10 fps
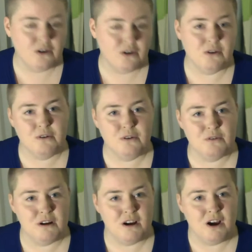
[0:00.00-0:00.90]

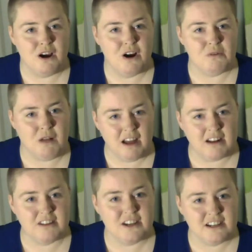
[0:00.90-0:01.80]
who Rod
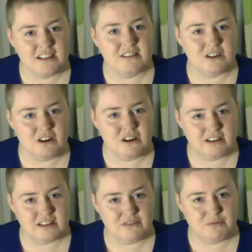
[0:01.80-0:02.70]
and Jason
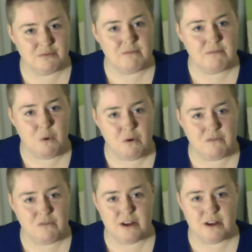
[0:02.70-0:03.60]
Service have been 4
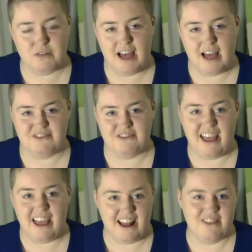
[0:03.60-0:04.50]
for their last
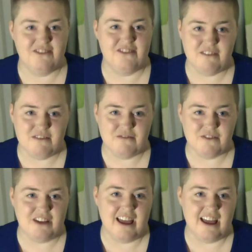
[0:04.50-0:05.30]
10 and 7 for